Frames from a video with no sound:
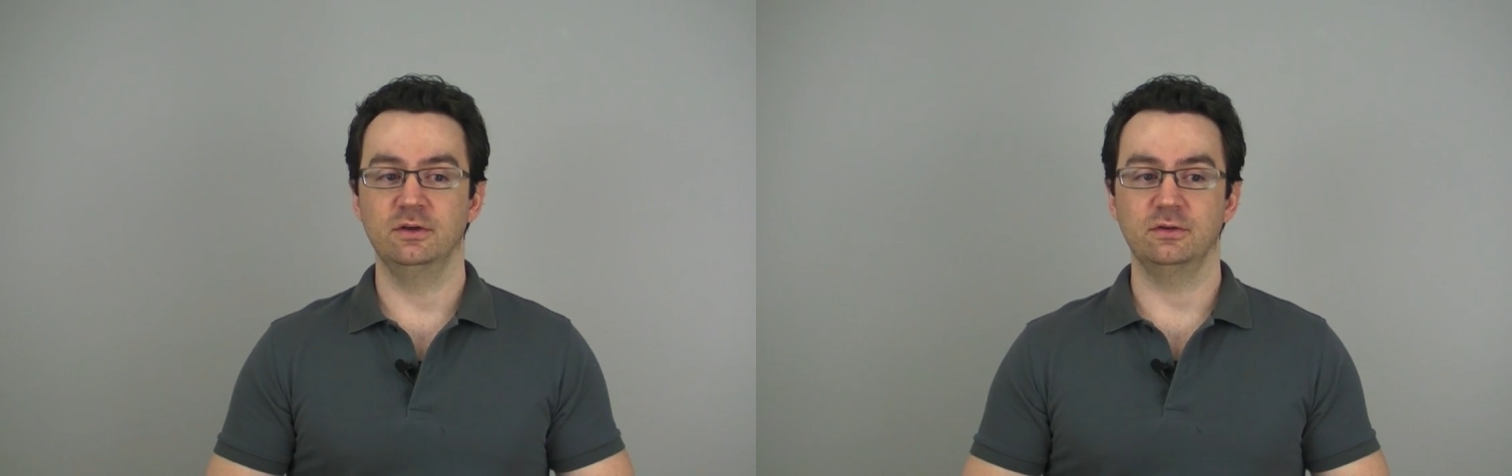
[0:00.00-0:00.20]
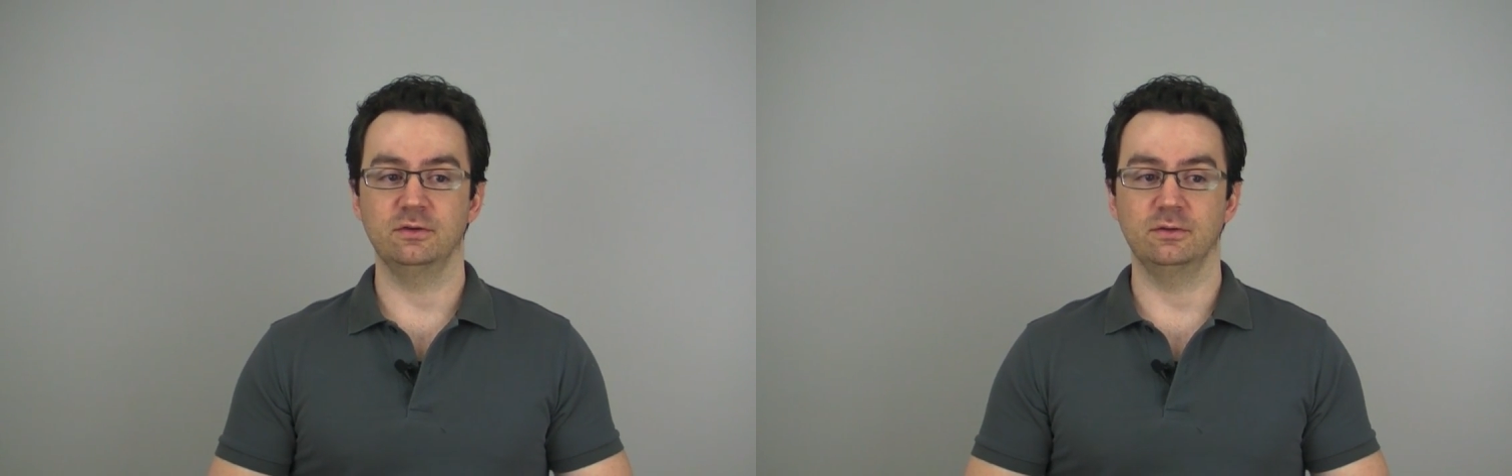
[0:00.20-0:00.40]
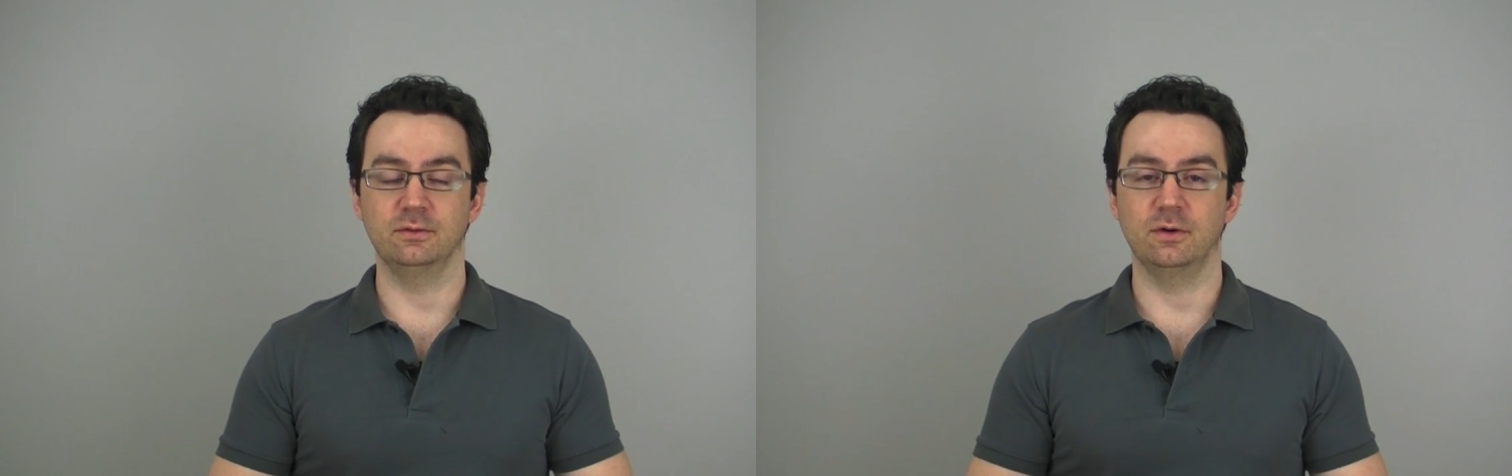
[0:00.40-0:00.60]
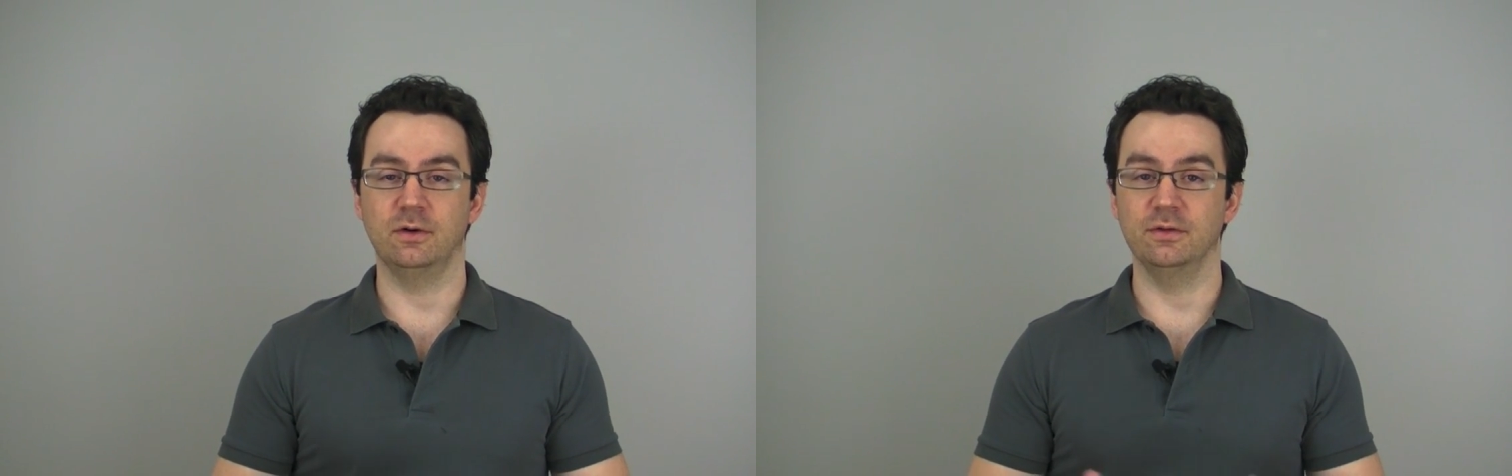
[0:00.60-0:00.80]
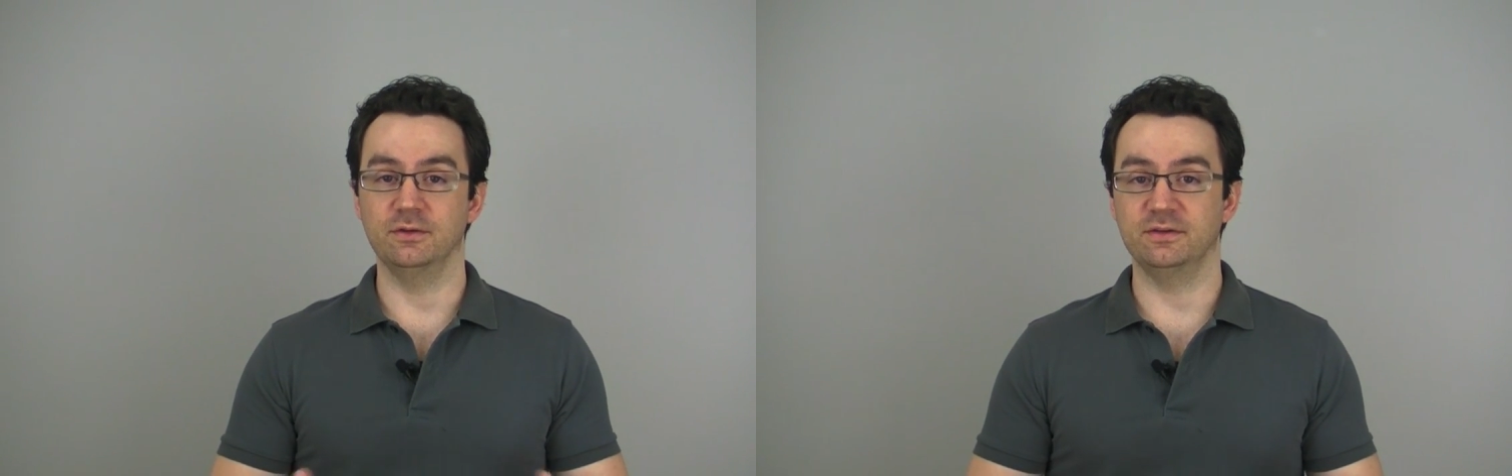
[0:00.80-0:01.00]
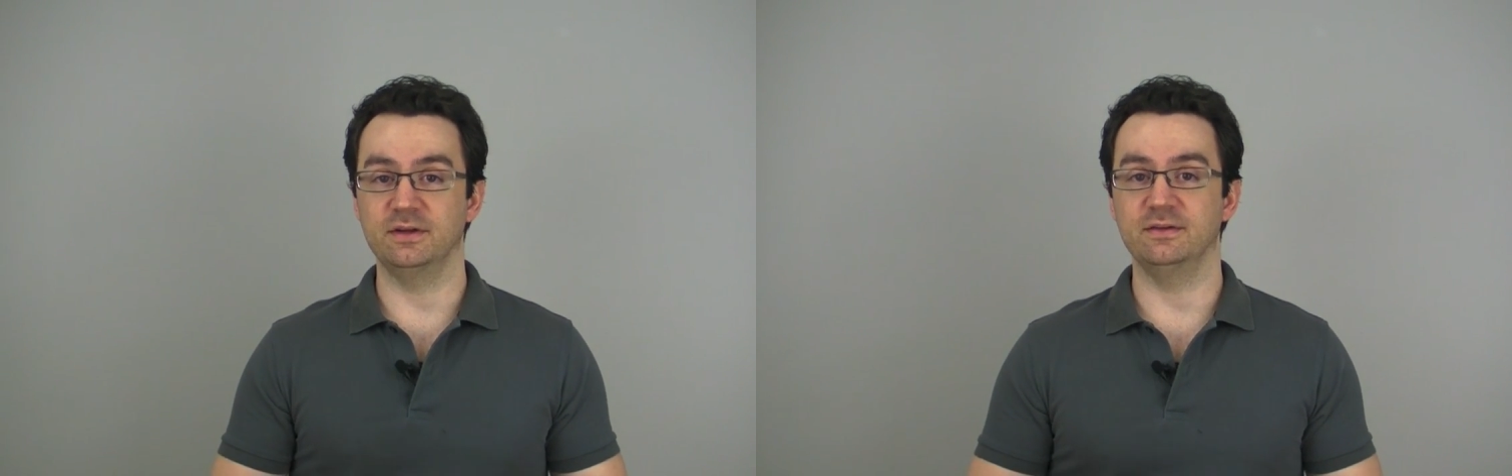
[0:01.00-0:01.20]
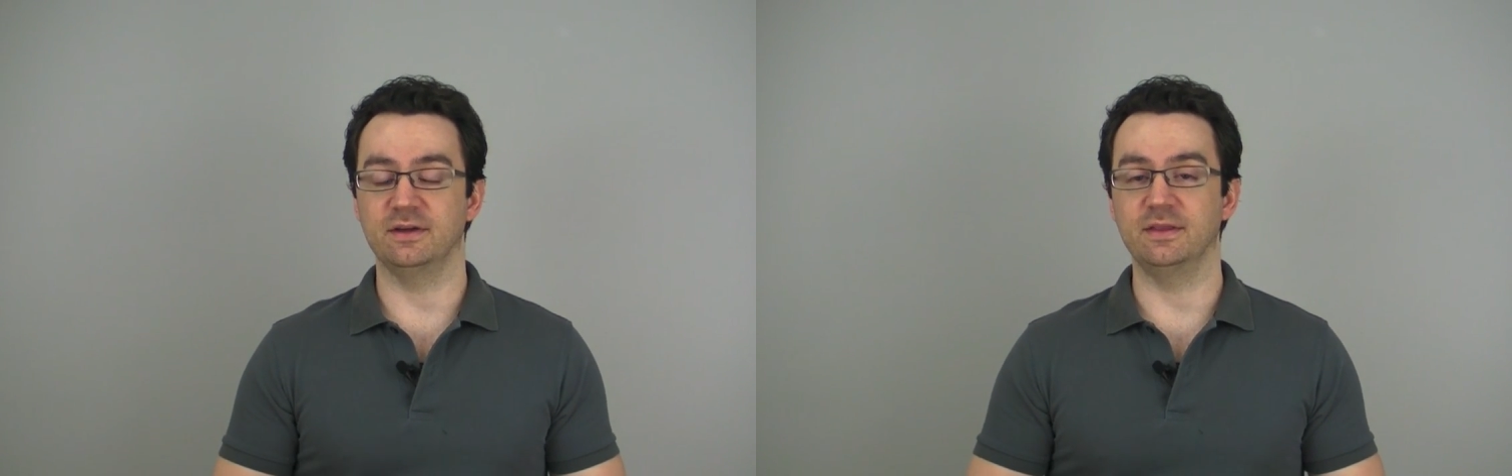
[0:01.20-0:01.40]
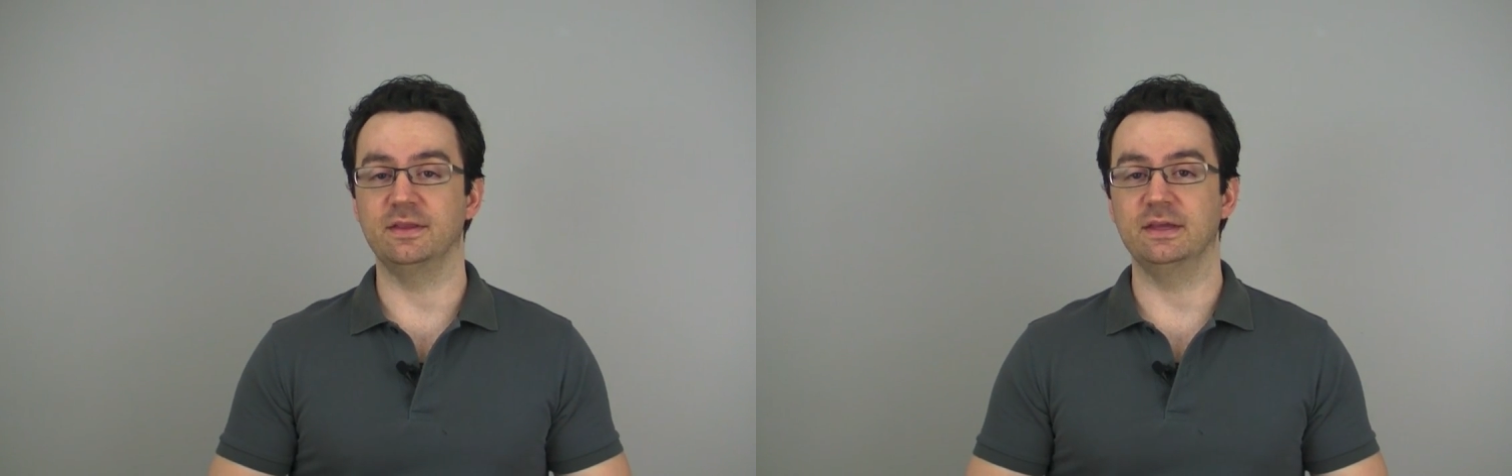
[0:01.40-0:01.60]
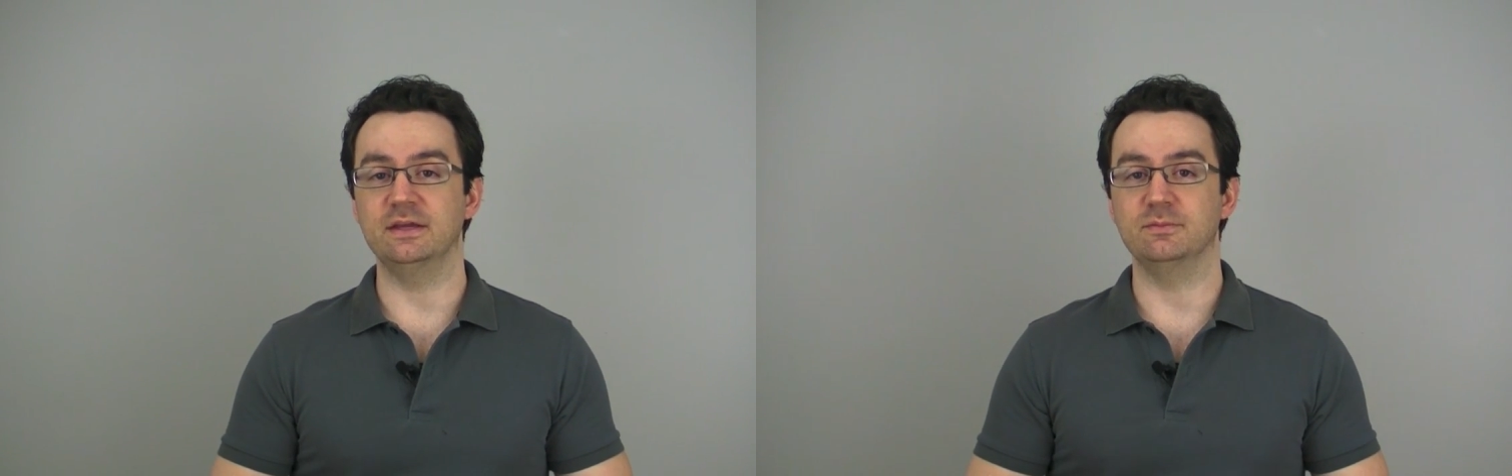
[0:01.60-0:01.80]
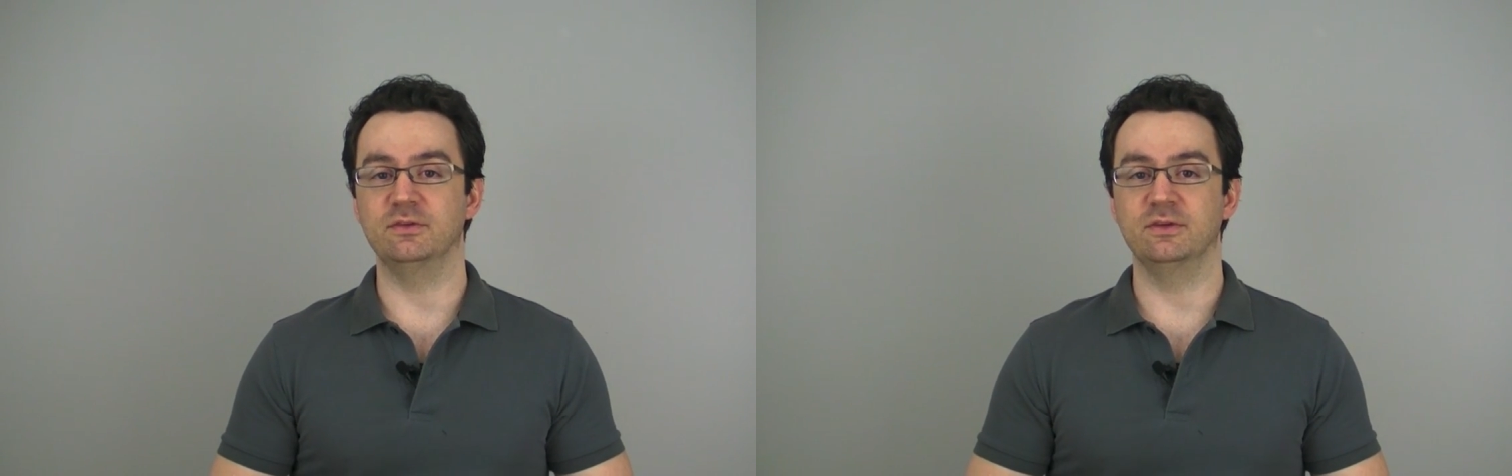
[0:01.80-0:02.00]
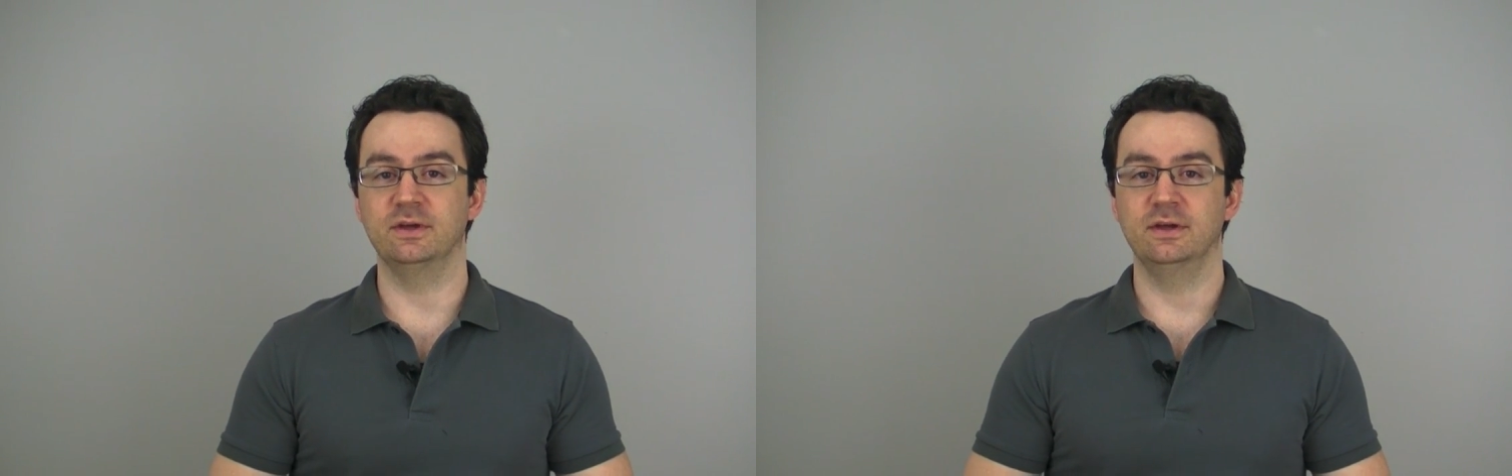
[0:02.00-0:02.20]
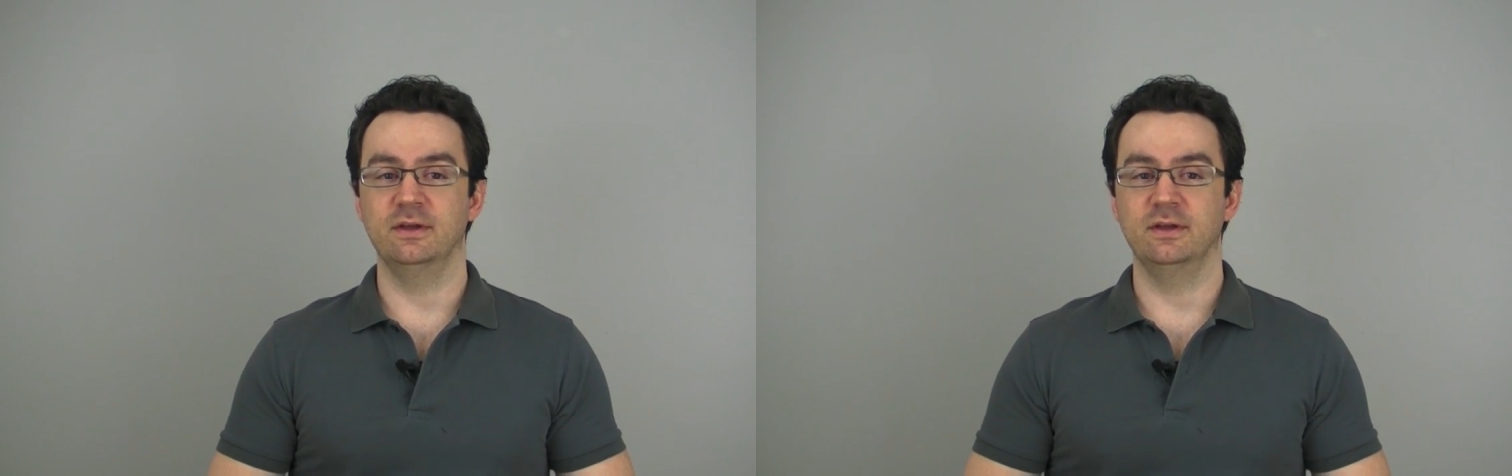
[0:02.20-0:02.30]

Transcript: to all the seyDesign themes